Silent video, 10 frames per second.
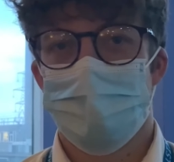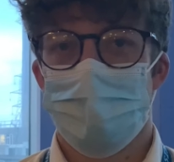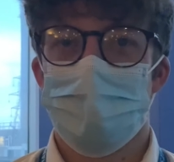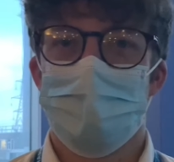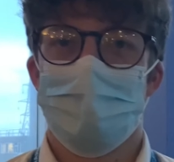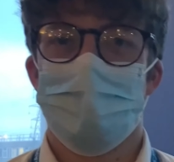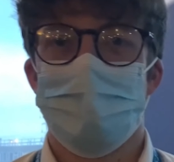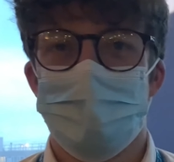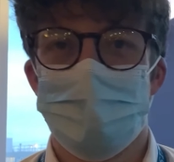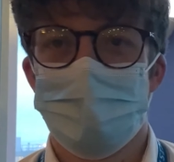all for
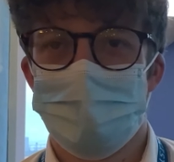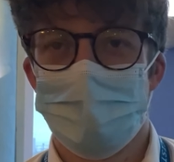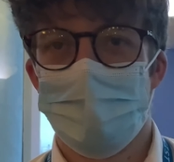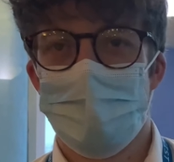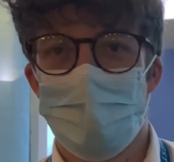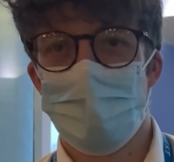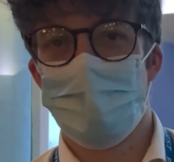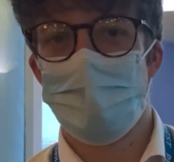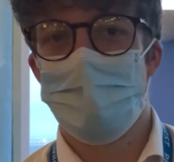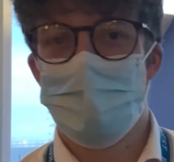a good fight, I